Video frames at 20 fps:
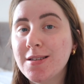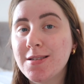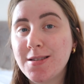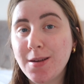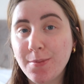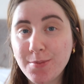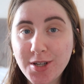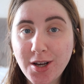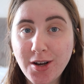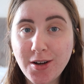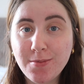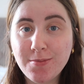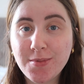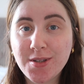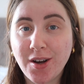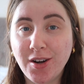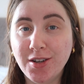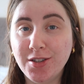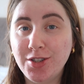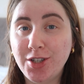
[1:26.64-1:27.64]

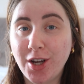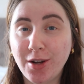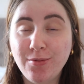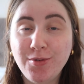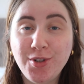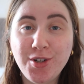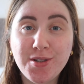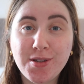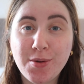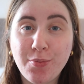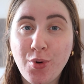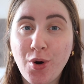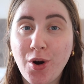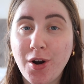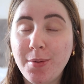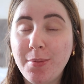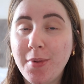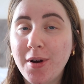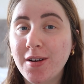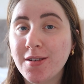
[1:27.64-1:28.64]
Sometimes I don't use a
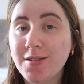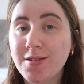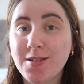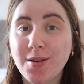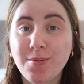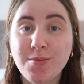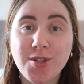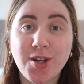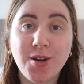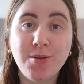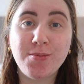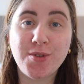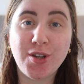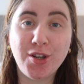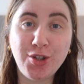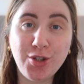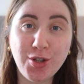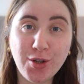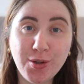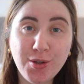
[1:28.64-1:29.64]
primer, sometimes I
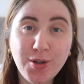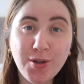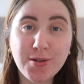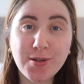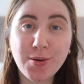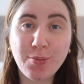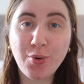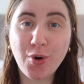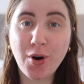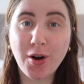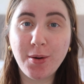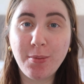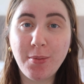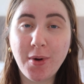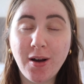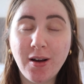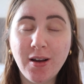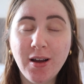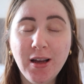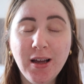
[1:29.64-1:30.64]
do use a
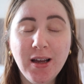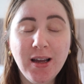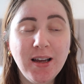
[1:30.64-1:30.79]
primer.